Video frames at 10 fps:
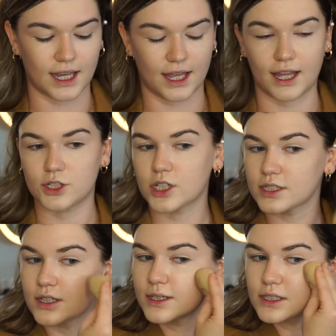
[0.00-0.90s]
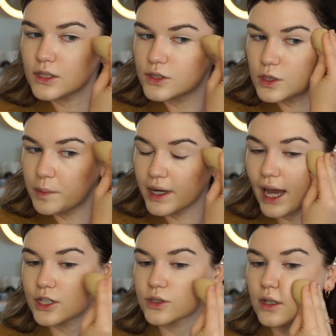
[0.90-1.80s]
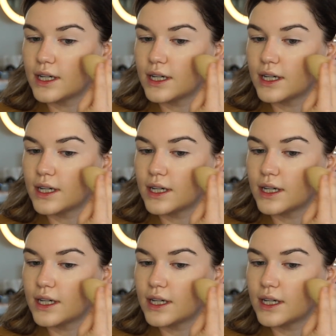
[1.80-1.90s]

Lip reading: and it just looks super natural.